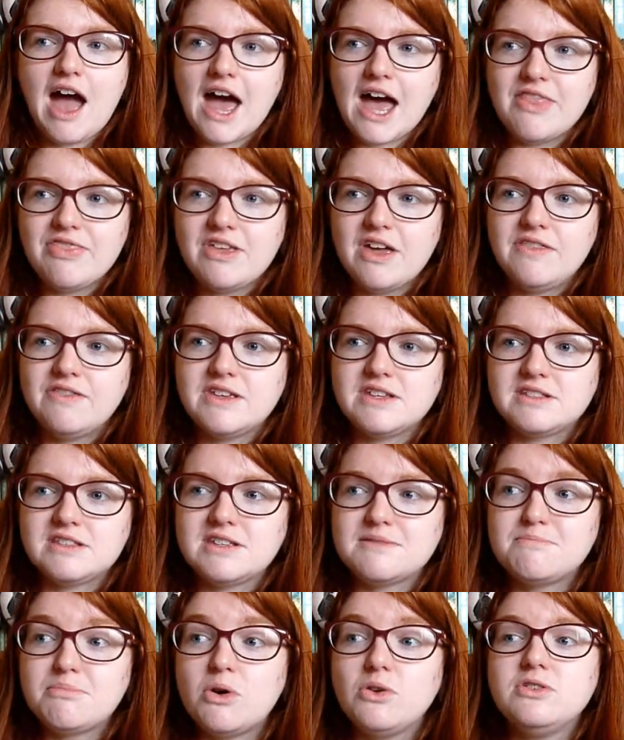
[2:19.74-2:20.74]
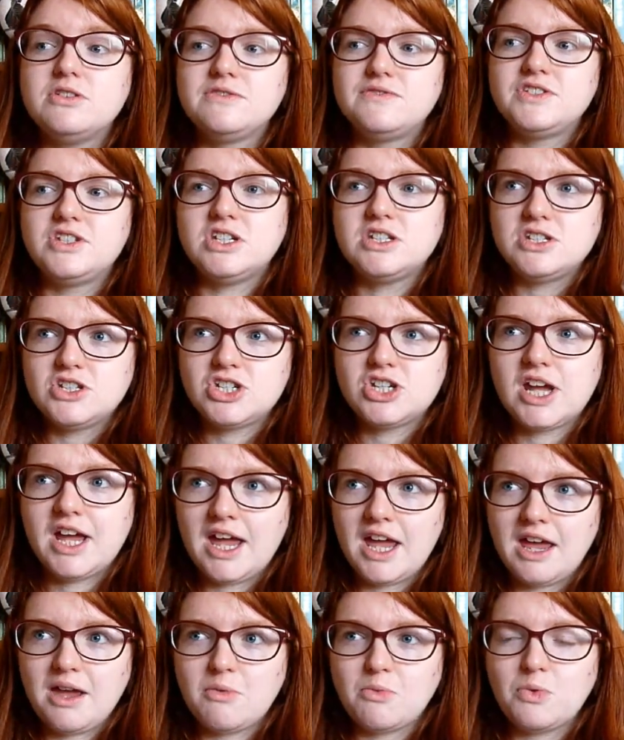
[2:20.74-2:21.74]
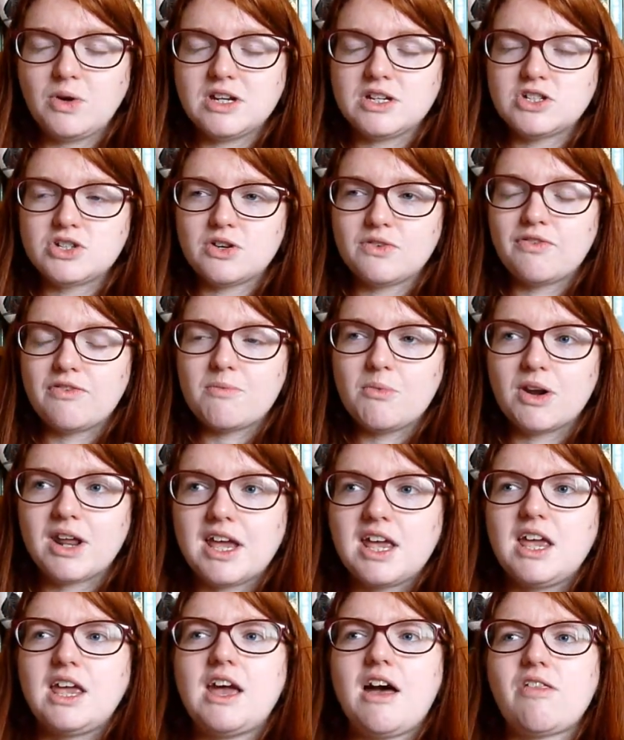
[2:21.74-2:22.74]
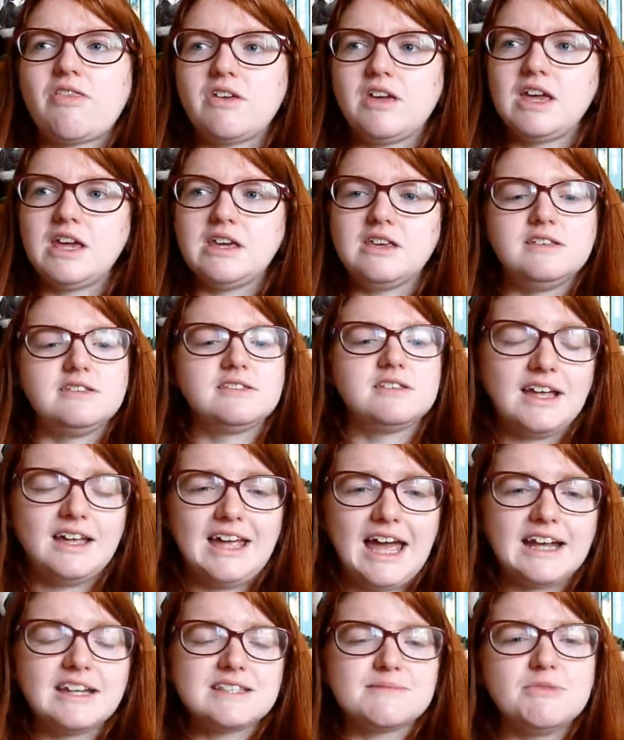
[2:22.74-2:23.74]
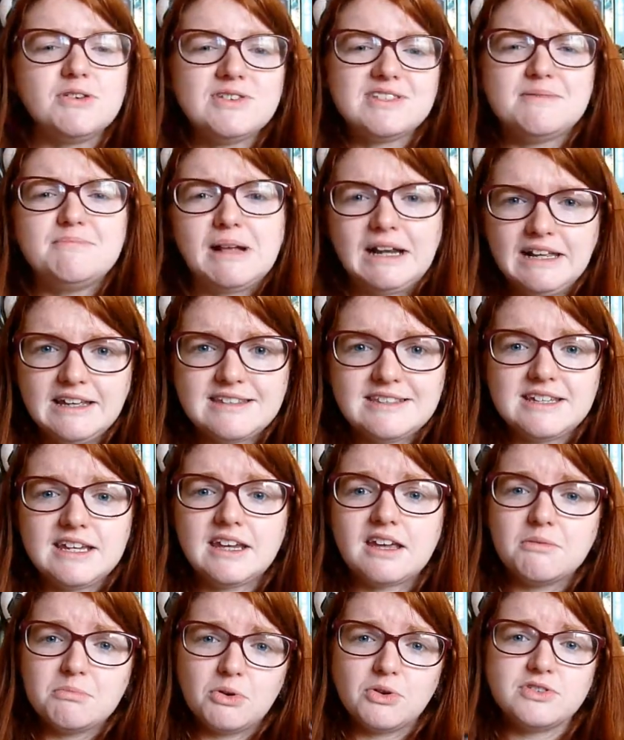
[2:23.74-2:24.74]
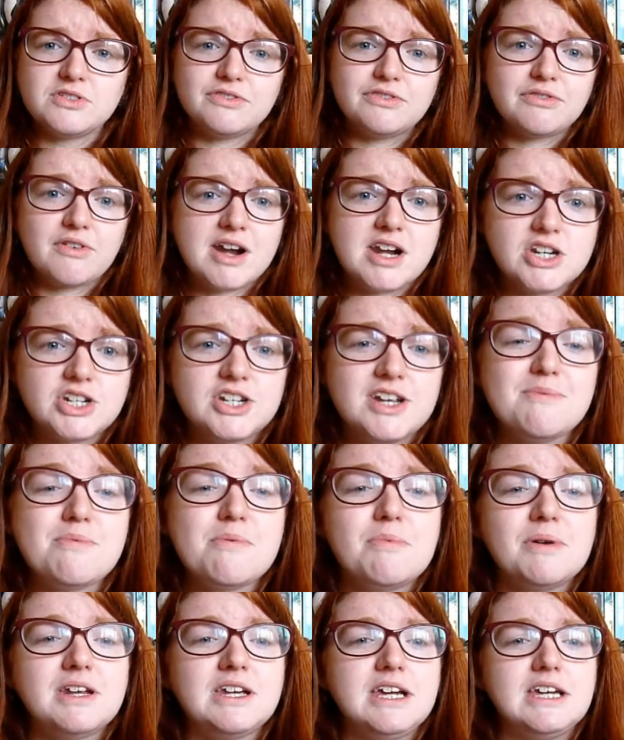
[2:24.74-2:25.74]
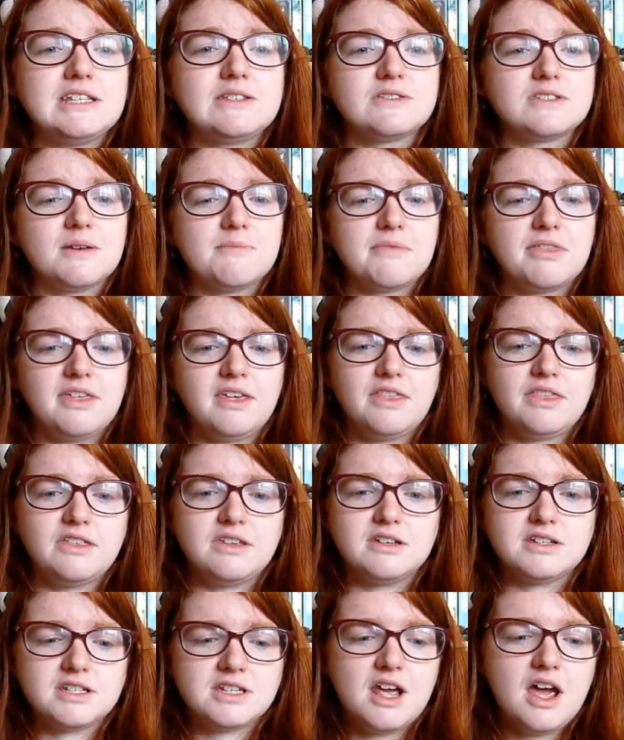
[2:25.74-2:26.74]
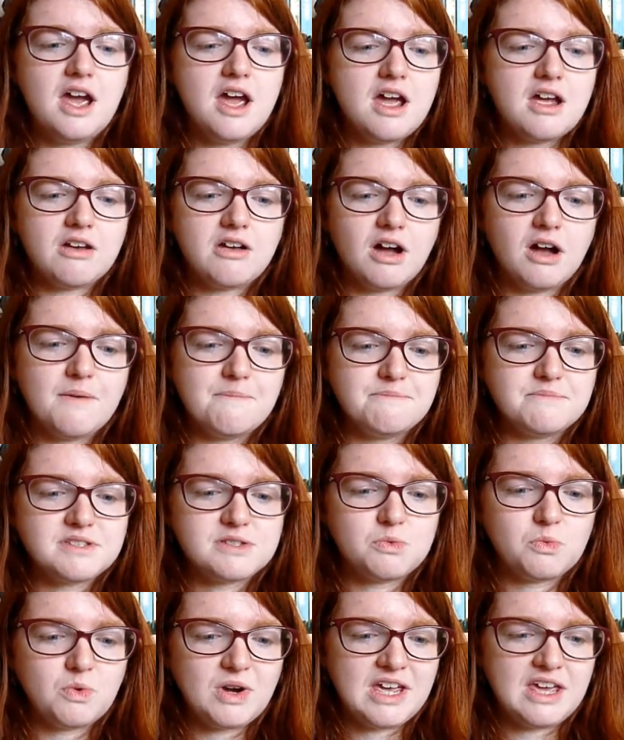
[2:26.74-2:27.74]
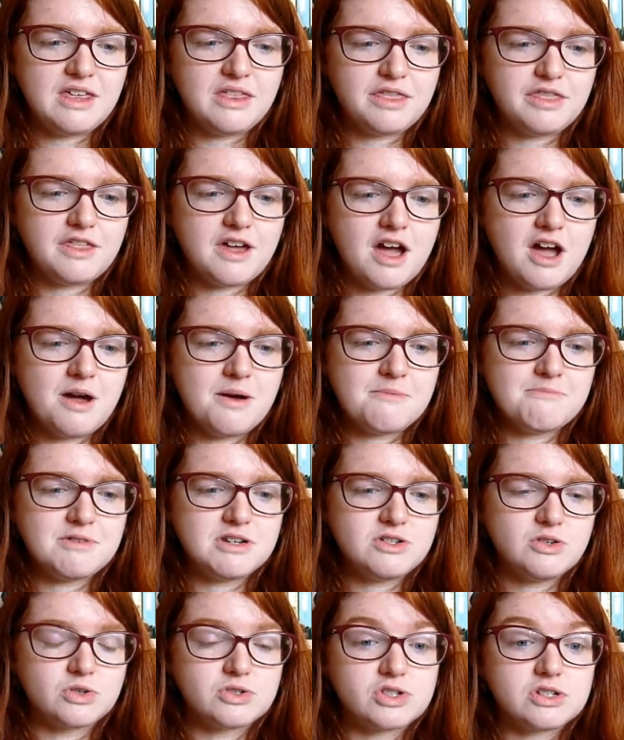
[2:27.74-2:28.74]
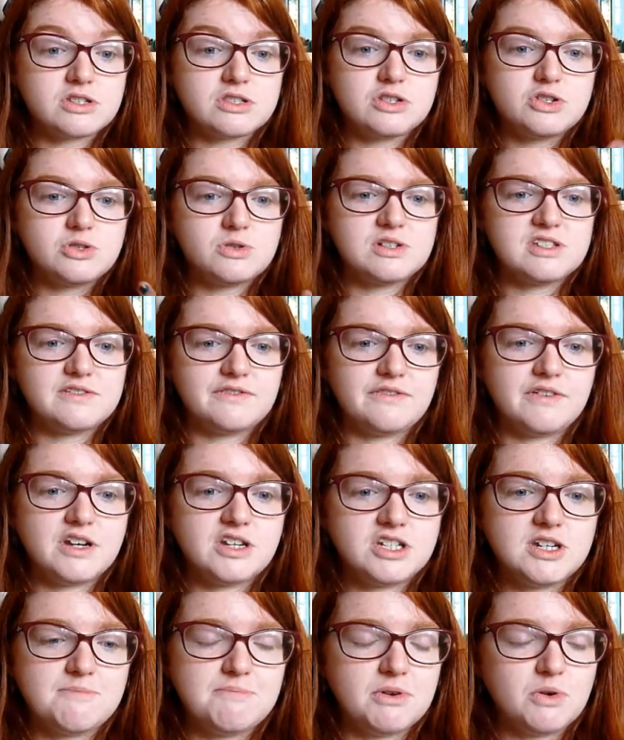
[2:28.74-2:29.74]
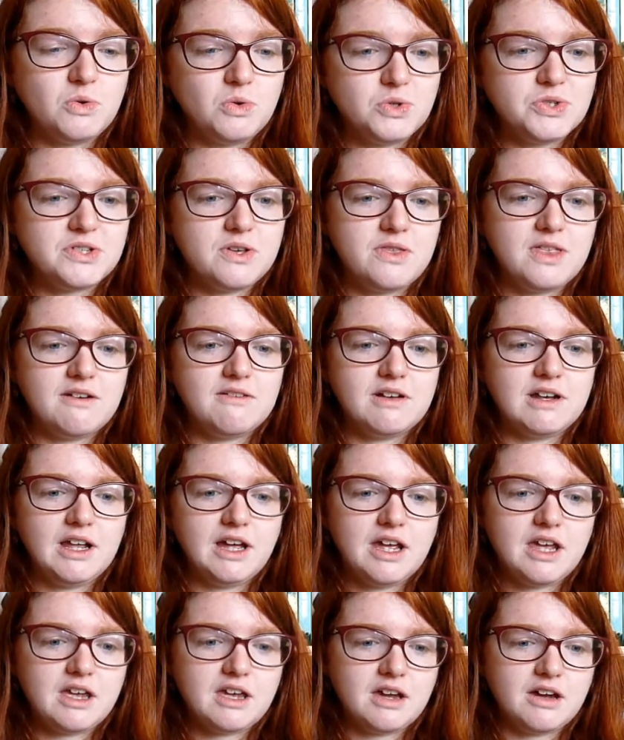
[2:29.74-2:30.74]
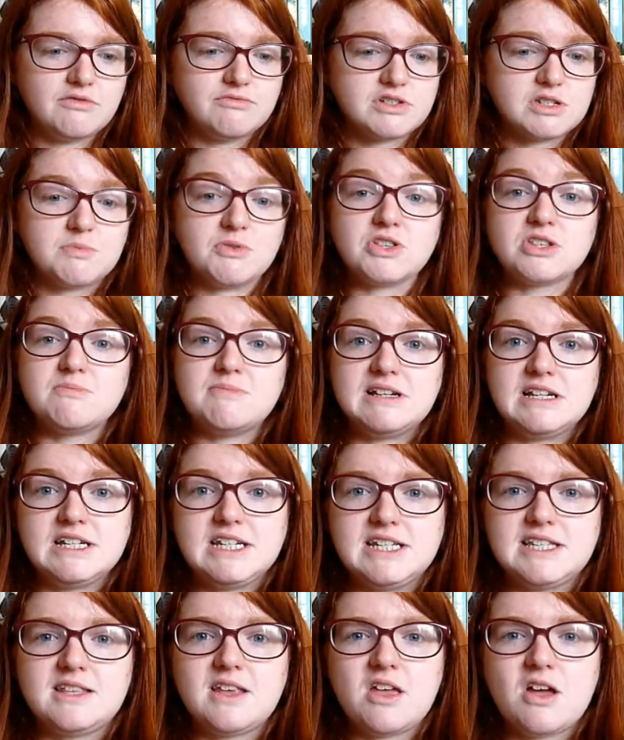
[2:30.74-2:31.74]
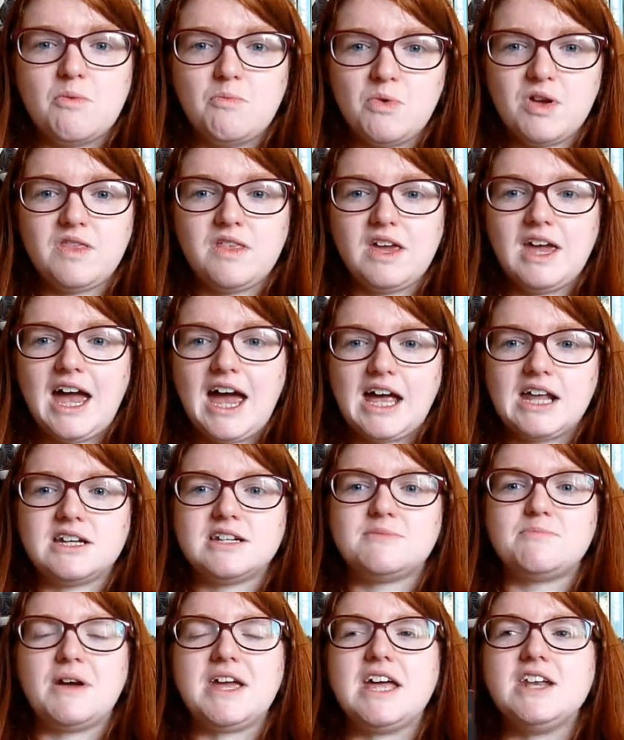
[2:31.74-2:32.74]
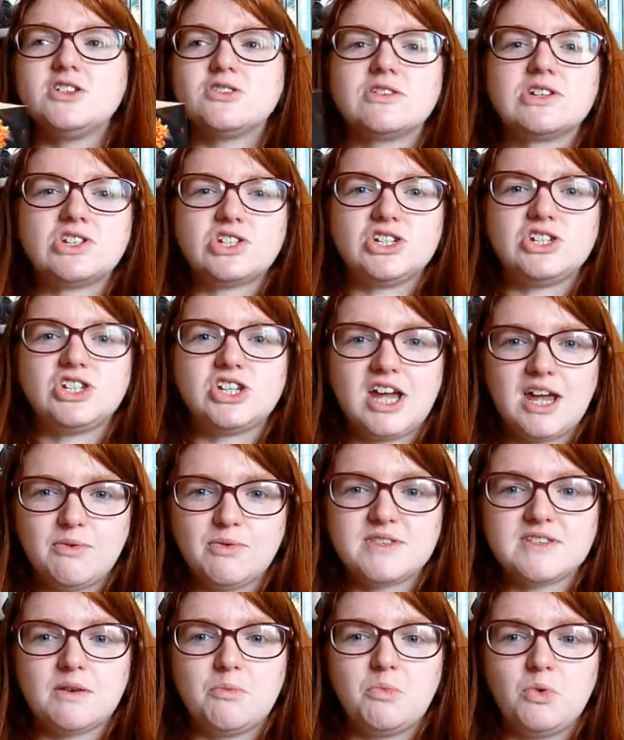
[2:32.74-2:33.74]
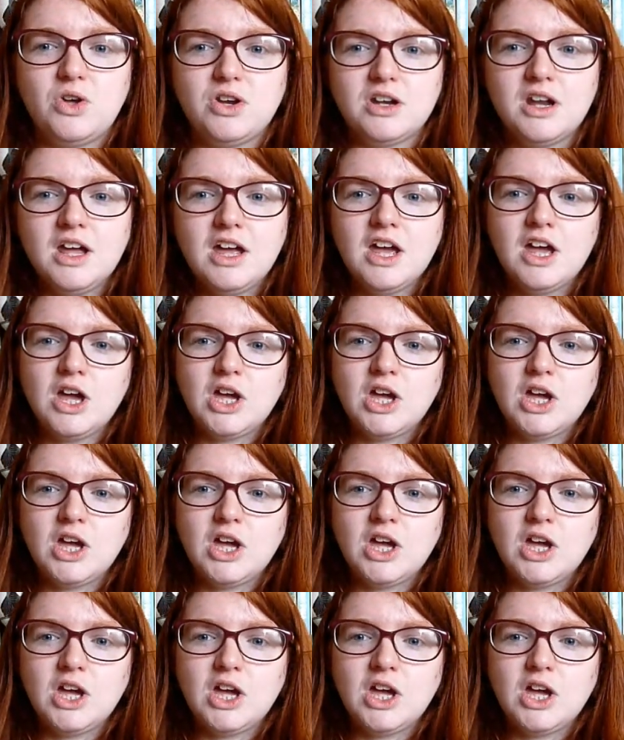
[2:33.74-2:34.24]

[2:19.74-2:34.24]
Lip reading: And then there's this bond of Jin-shei, which, from what I can gather, is, at its most simplistic, a bond of friendship, but it is something that comes with not just the joys of friendship, but also there are, like, responsibilities that come with it. And by entering Jin-shei with someone,